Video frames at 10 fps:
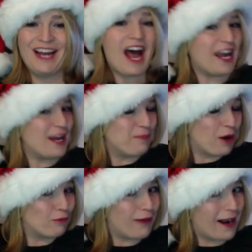I
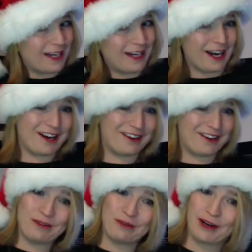am ready to go
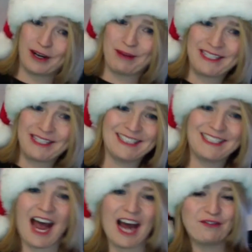and wearing my Santa
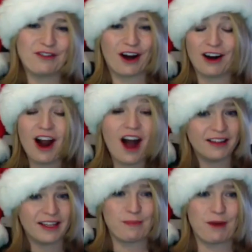hat for our
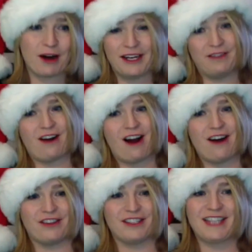Holiday Marketing for
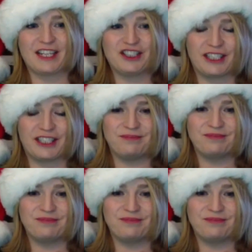Authors session.